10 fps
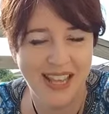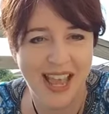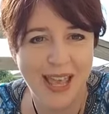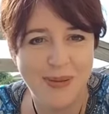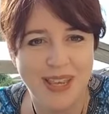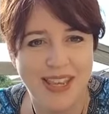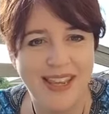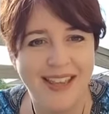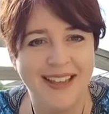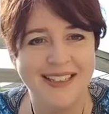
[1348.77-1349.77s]

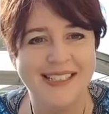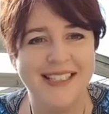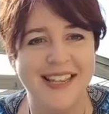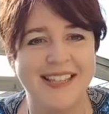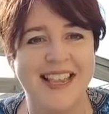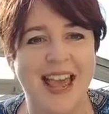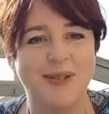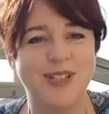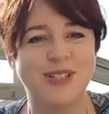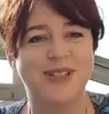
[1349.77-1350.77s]
Amy says,
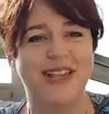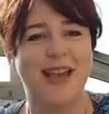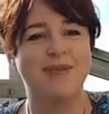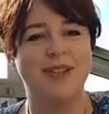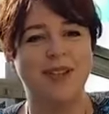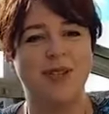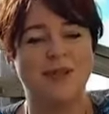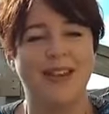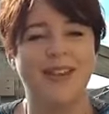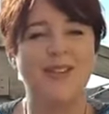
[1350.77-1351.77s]
how was your camping
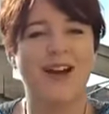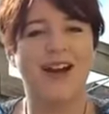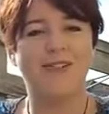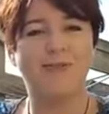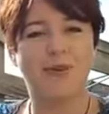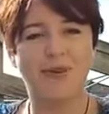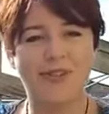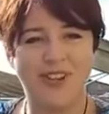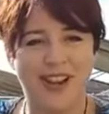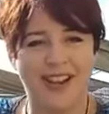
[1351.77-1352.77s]
trip and your half
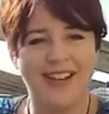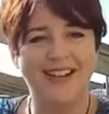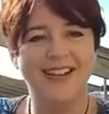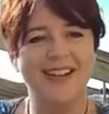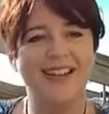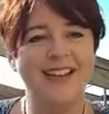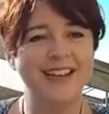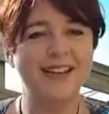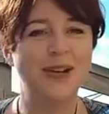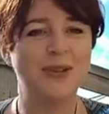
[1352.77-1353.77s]
birthday?
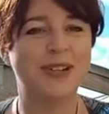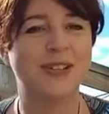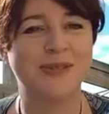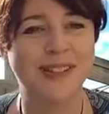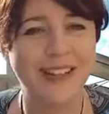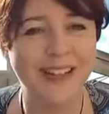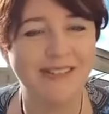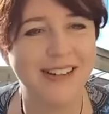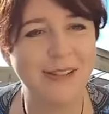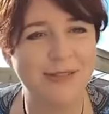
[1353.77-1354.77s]
You know what's really,
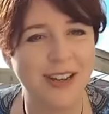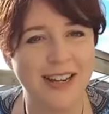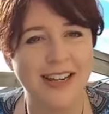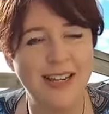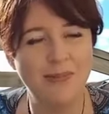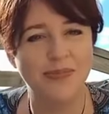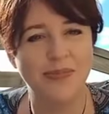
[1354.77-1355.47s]
really funny?